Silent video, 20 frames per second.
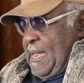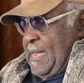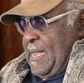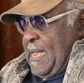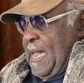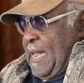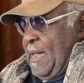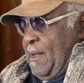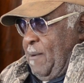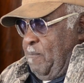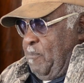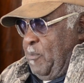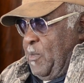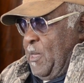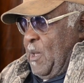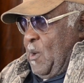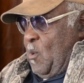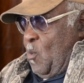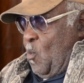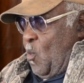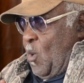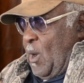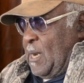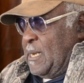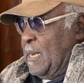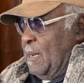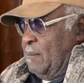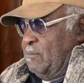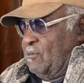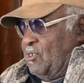Now,
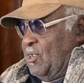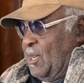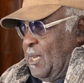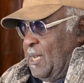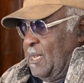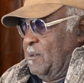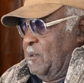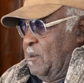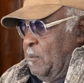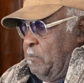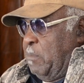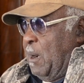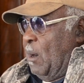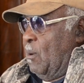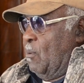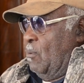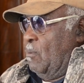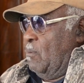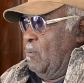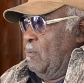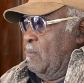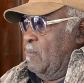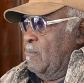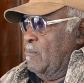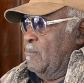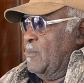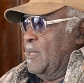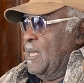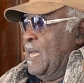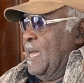one of them children are born.
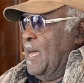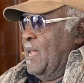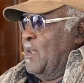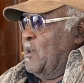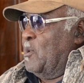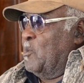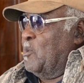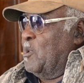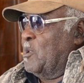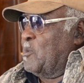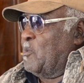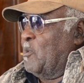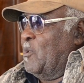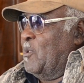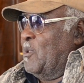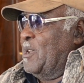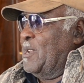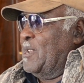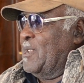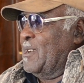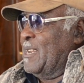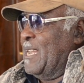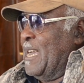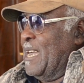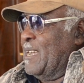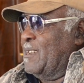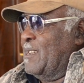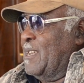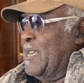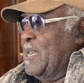I don't know which one. It looked
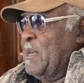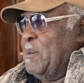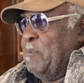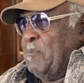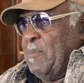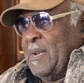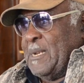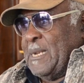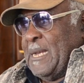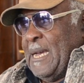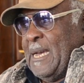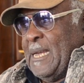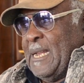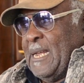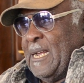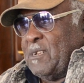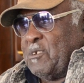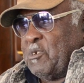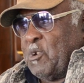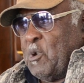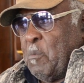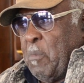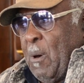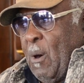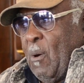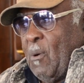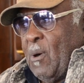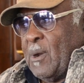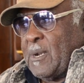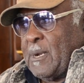like my dad had 2
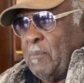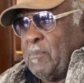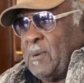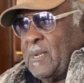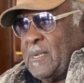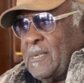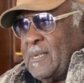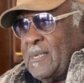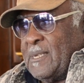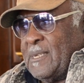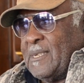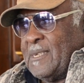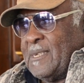boys, I believe.